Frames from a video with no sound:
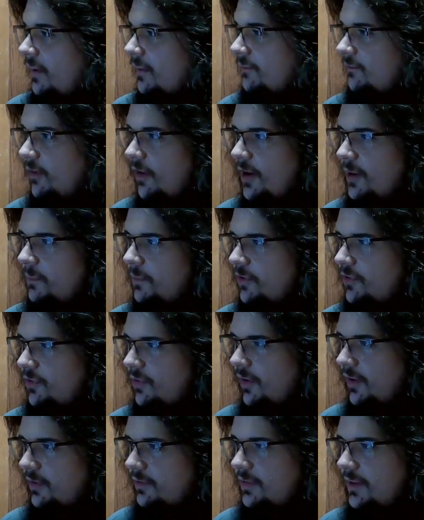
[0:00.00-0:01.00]
Very much
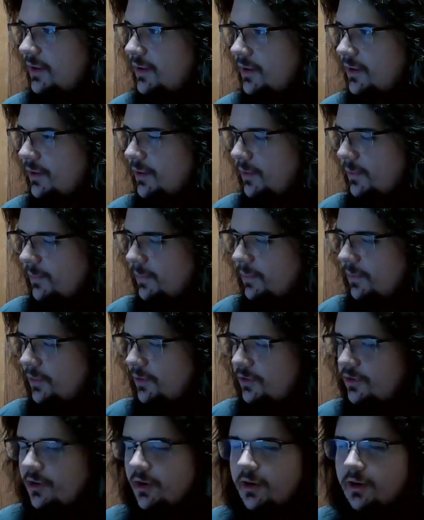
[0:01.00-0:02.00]
like
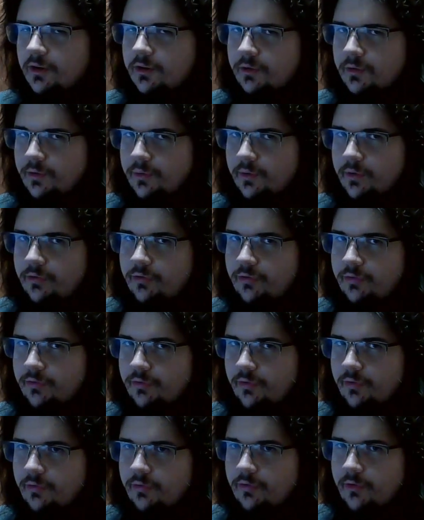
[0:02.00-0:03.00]
the Derek Lewis,
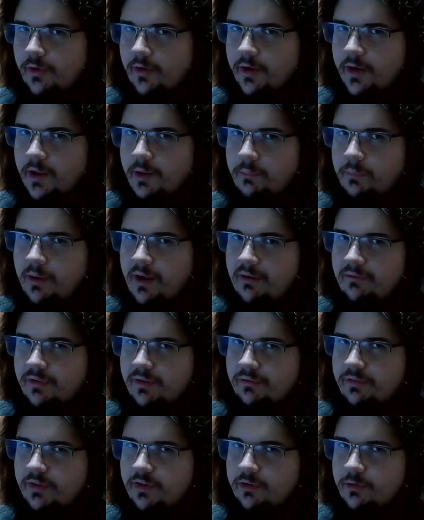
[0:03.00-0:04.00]
Sergey
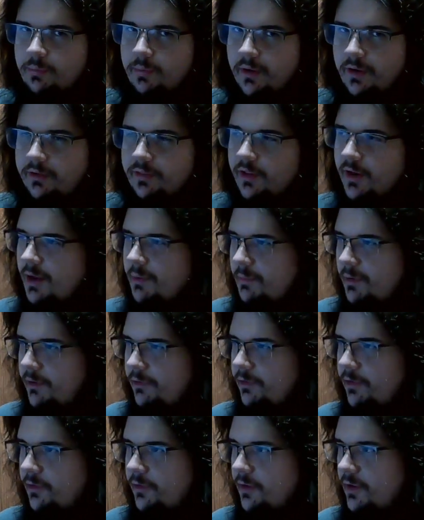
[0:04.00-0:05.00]
Pavlovich pick that I
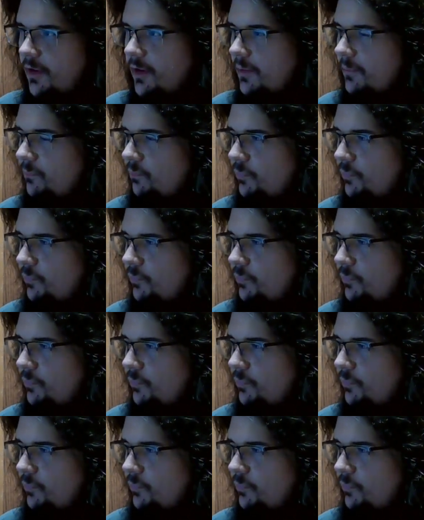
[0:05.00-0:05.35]
made the other night.